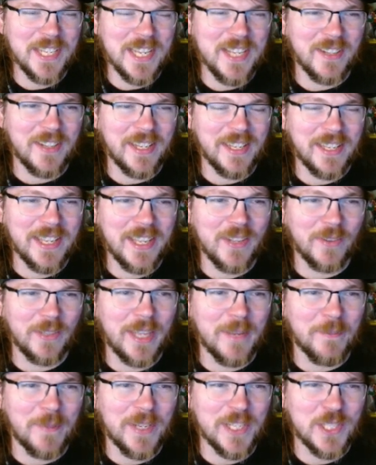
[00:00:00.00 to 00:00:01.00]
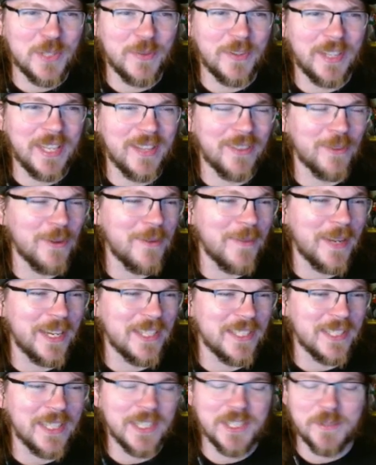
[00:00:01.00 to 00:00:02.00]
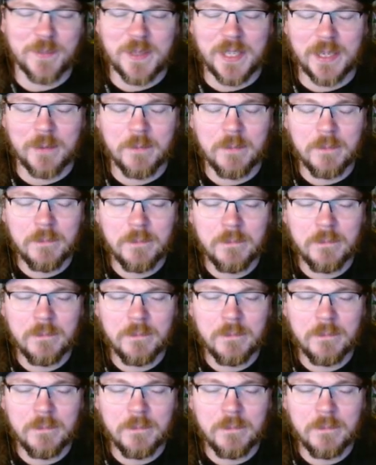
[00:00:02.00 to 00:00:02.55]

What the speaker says: he'll get pissed for like 3 minutes and then just be like,